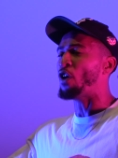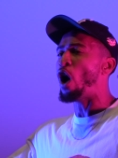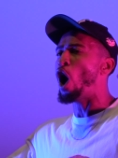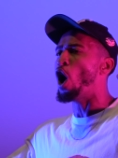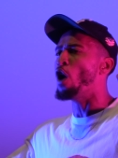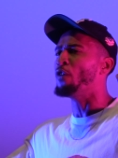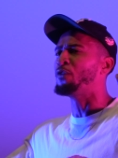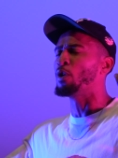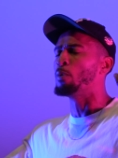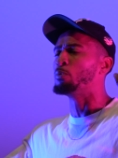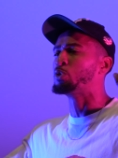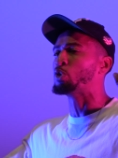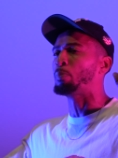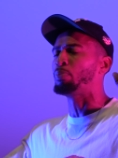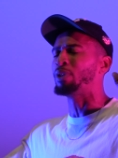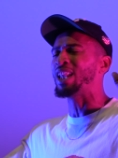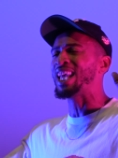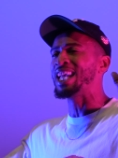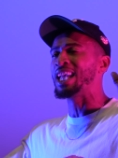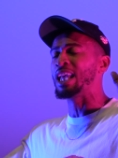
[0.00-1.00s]
horror films were
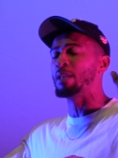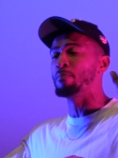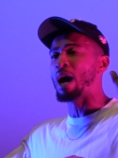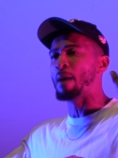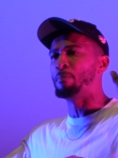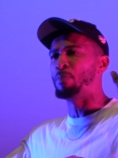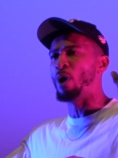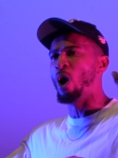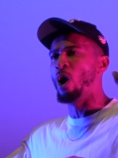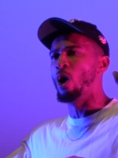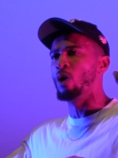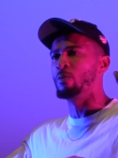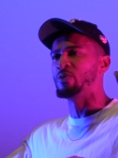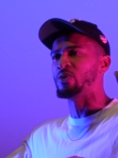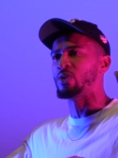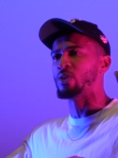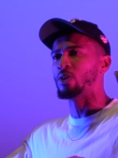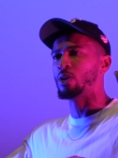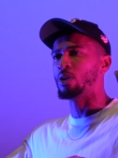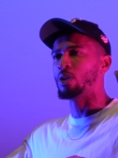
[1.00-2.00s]
playing in my
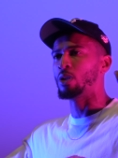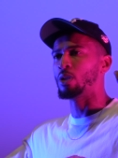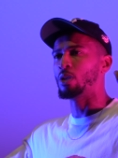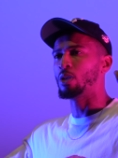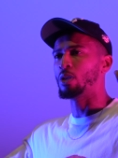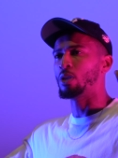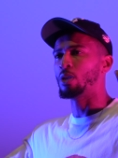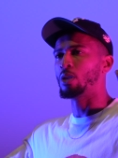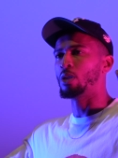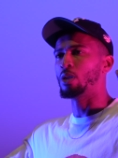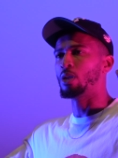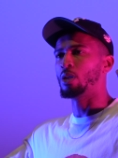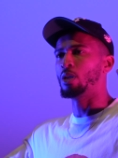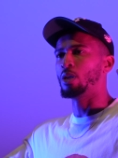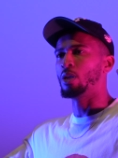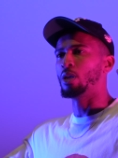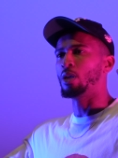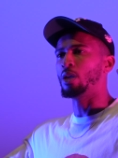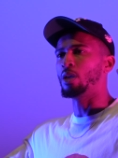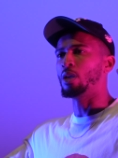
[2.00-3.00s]
palms.
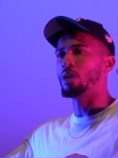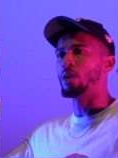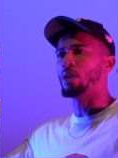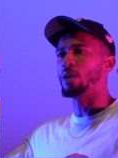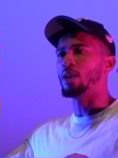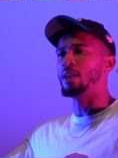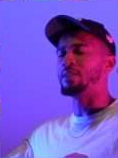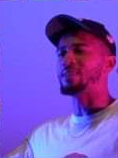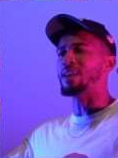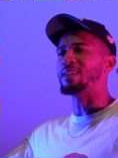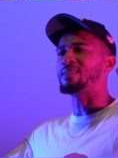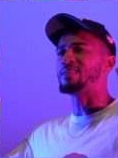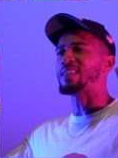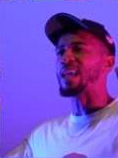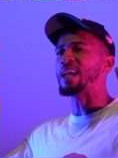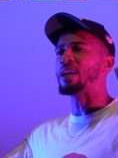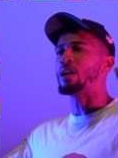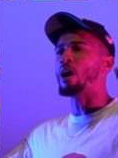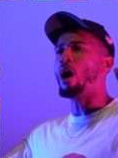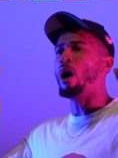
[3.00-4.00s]
He said,
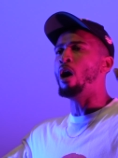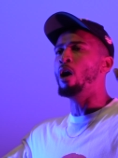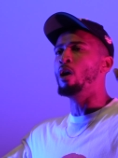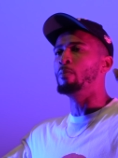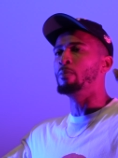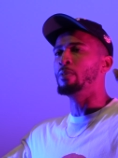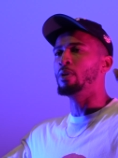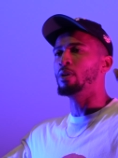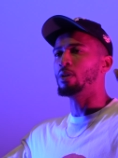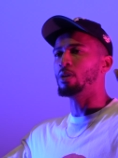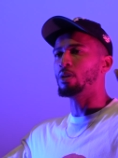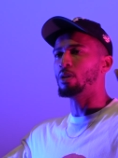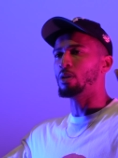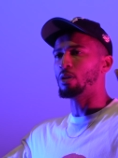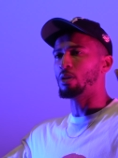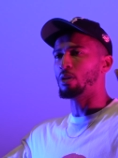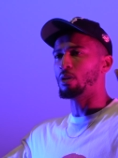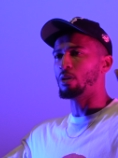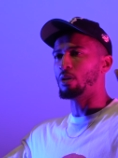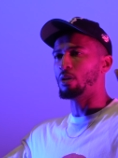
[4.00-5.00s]
Stay calm.
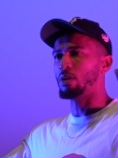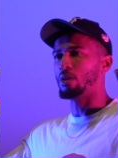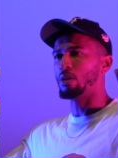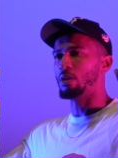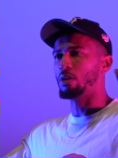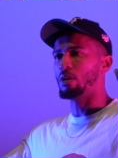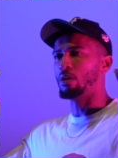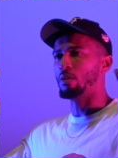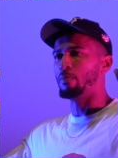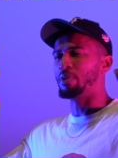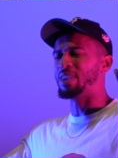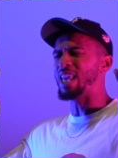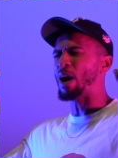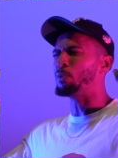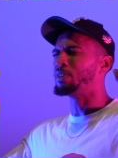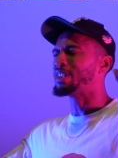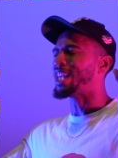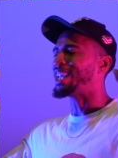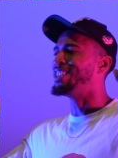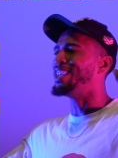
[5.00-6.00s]
But that
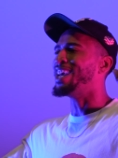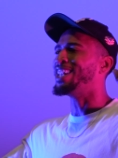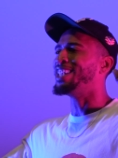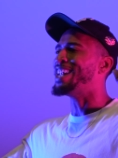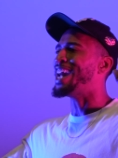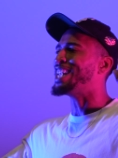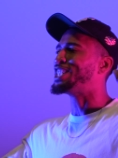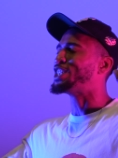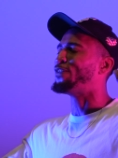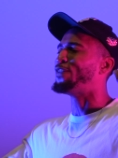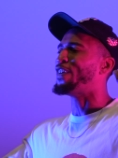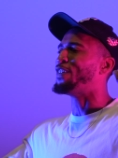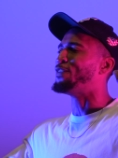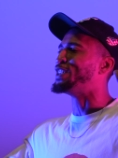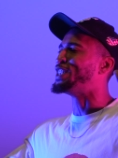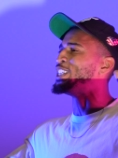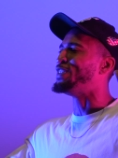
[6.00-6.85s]
was like yelling at your favorite